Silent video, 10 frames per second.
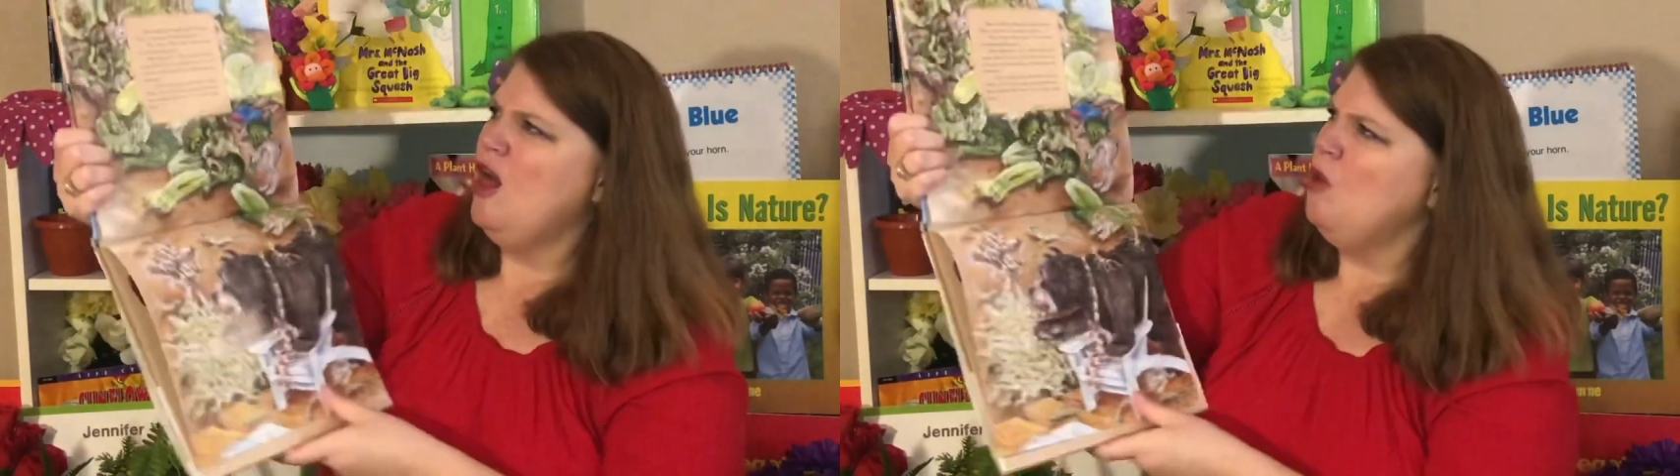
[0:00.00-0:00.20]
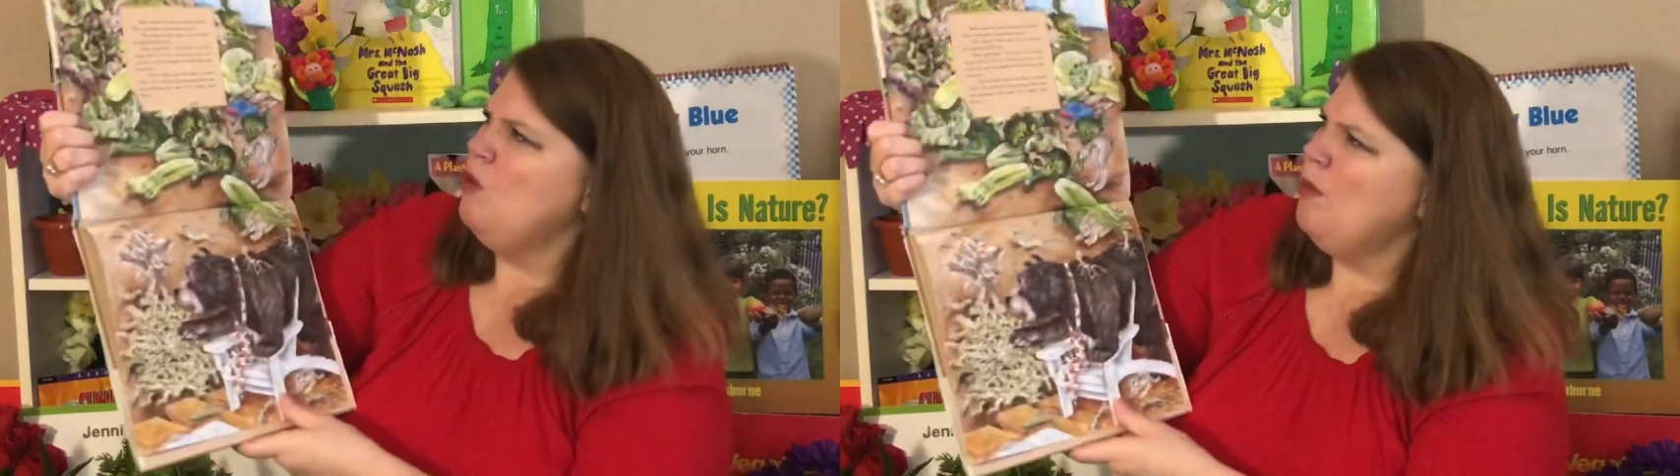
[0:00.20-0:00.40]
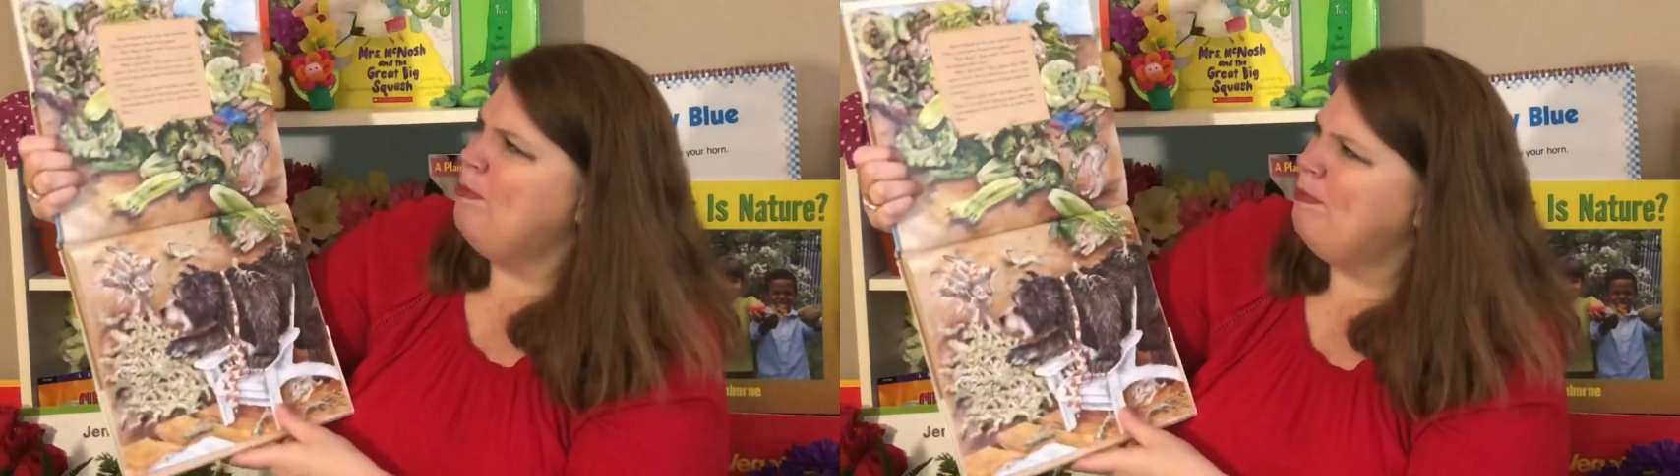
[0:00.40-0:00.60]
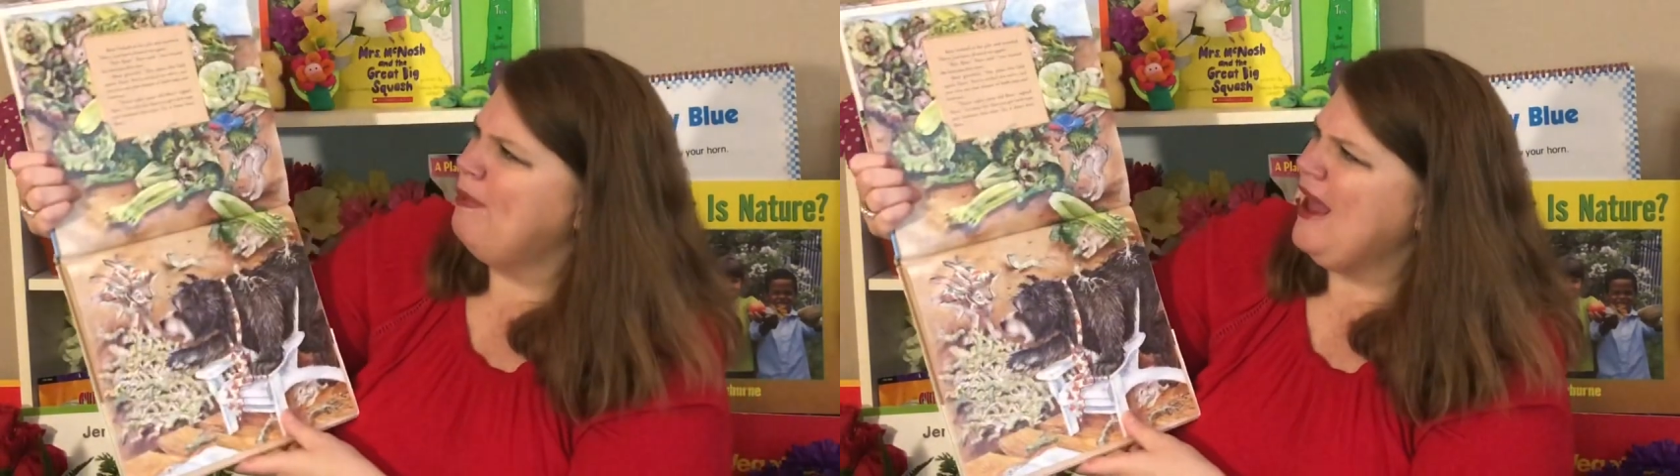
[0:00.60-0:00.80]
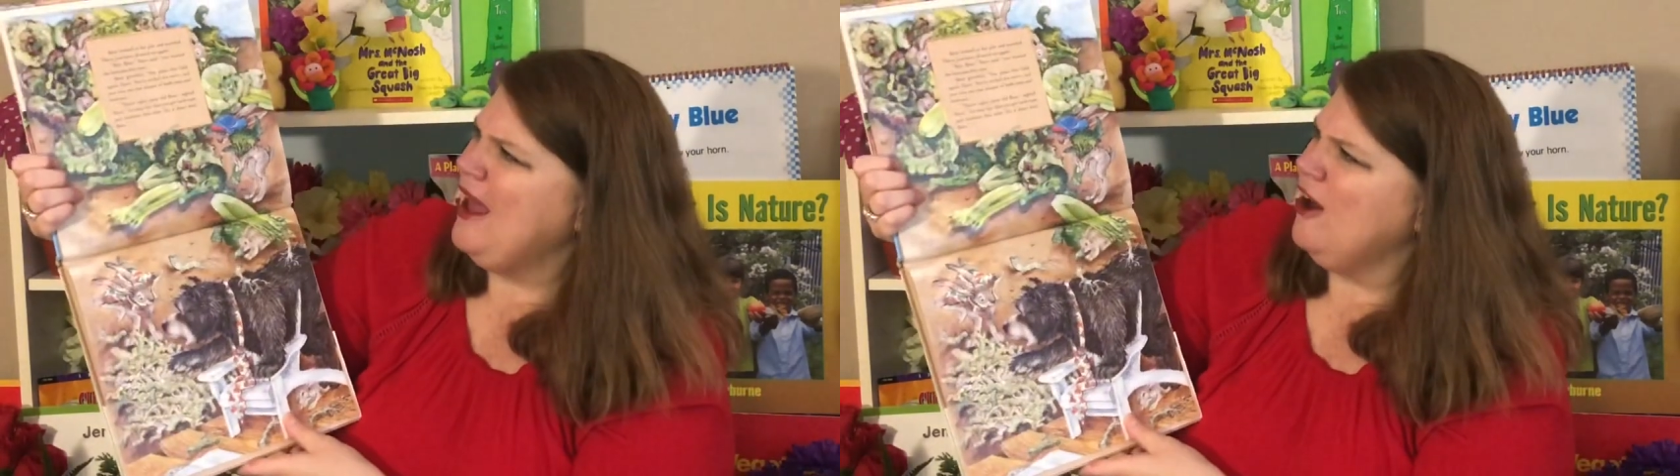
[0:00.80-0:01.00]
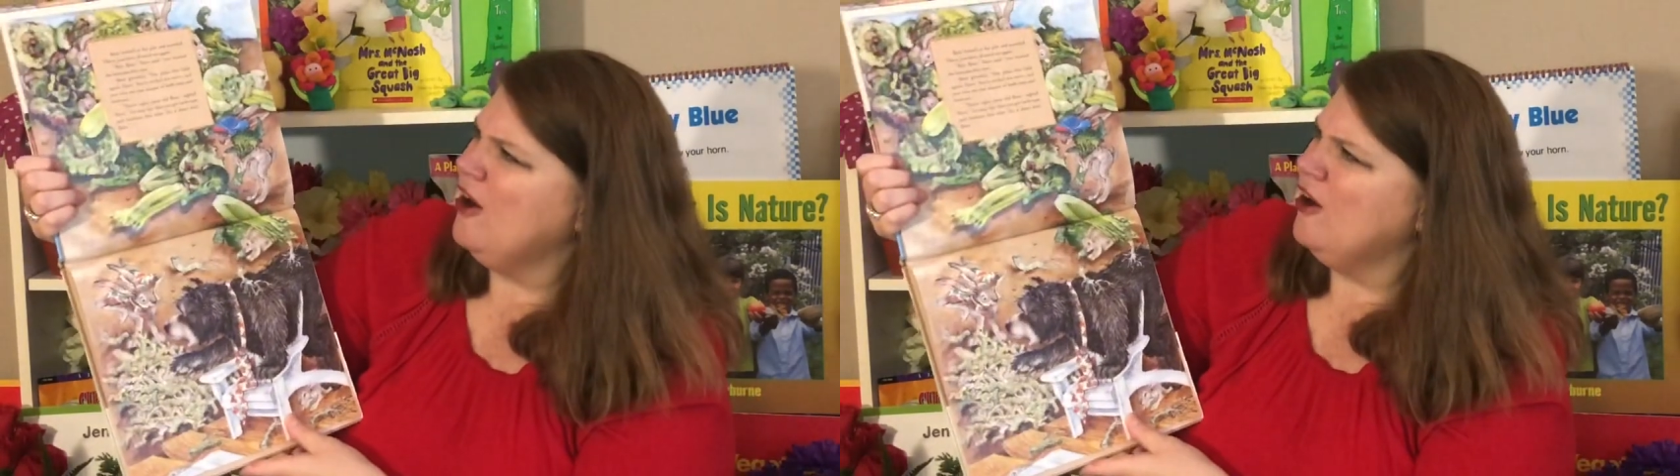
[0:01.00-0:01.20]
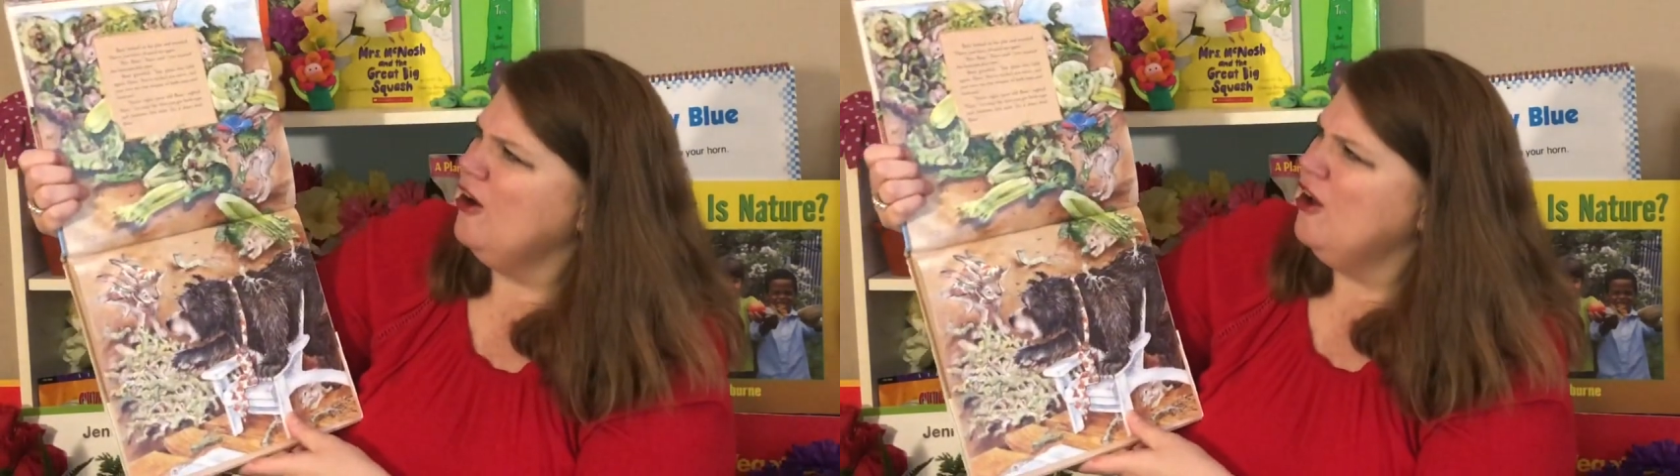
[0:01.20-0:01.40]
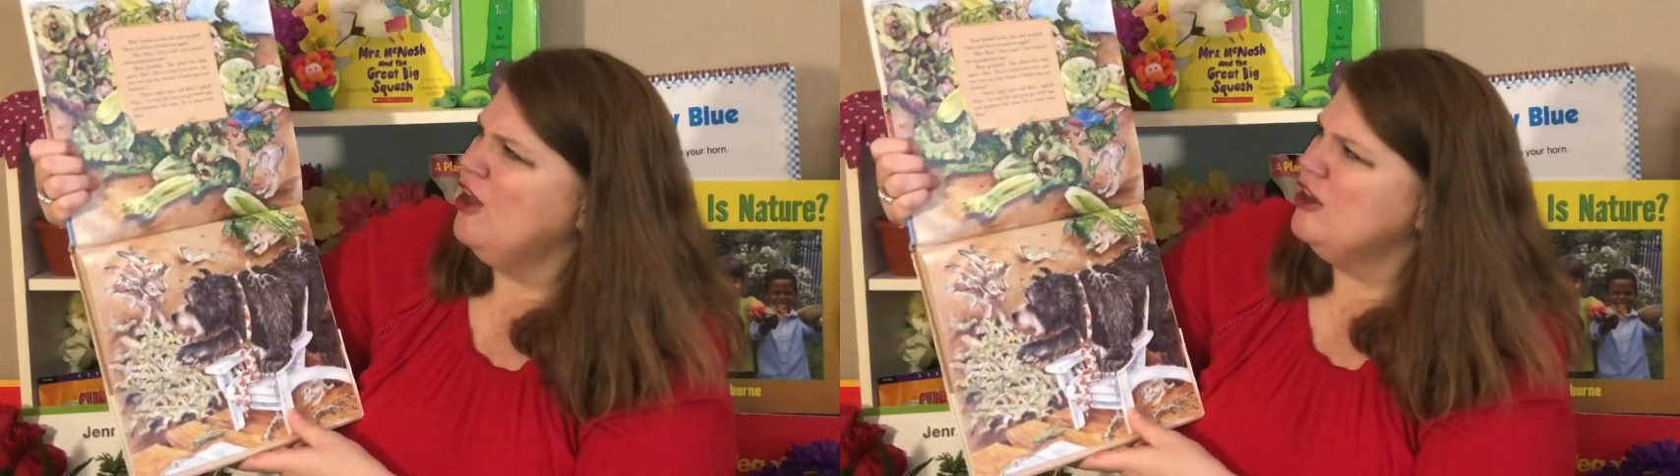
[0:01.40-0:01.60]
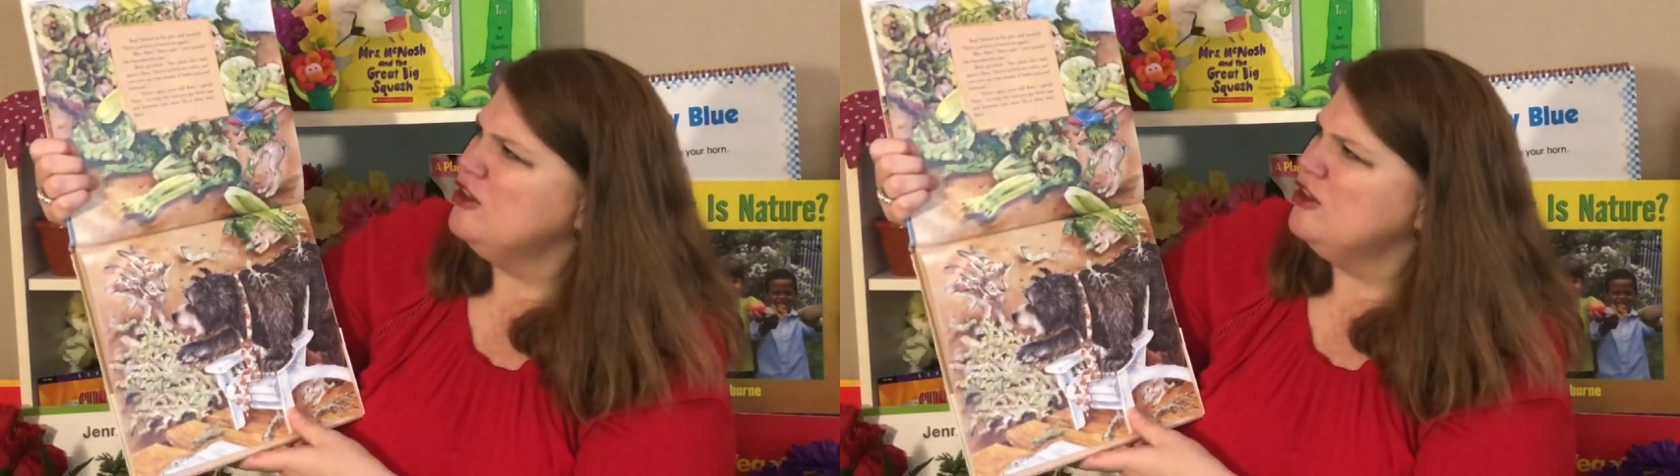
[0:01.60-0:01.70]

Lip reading: Well, Bear